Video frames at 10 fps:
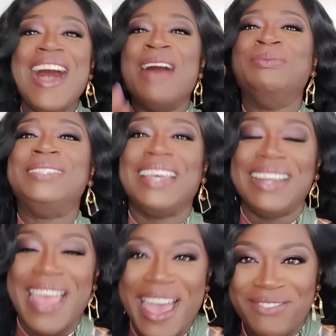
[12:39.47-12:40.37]
I'm
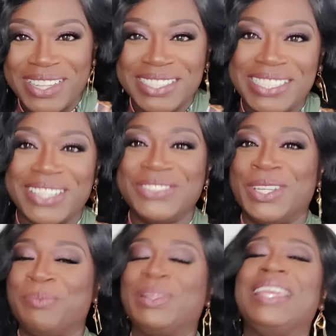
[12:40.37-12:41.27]
done having
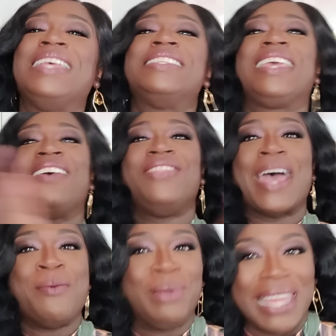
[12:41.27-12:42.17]
children. Please give
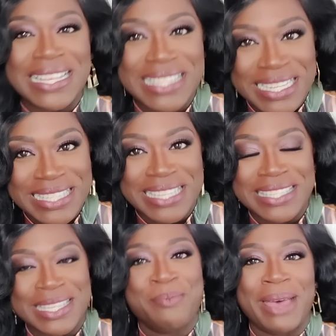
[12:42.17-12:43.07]
that blessing to
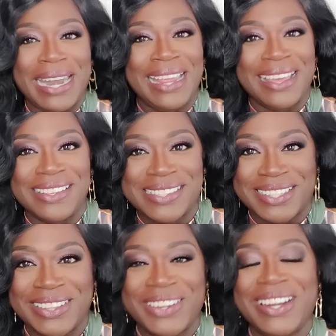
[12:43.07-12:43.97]
somebody
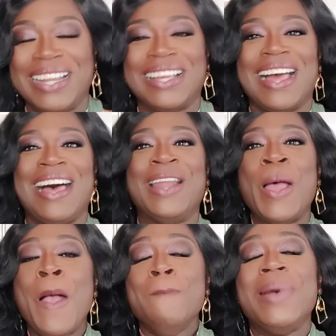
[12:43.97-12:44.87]
else. Glory to God.
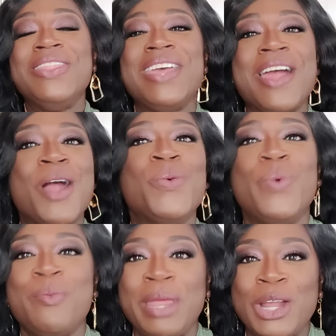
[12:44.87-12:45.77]
But there
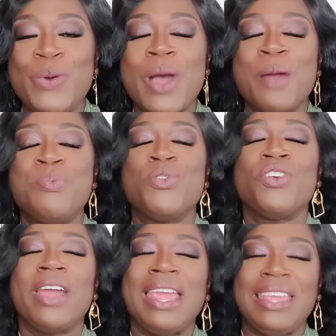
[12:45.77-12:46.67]
are women who are
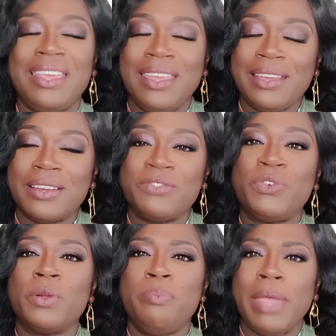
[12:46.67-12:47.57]
praying
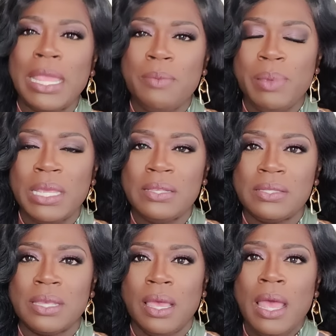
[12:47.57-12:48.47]
for
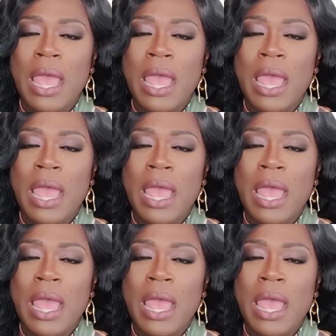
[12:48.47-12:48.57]
babies.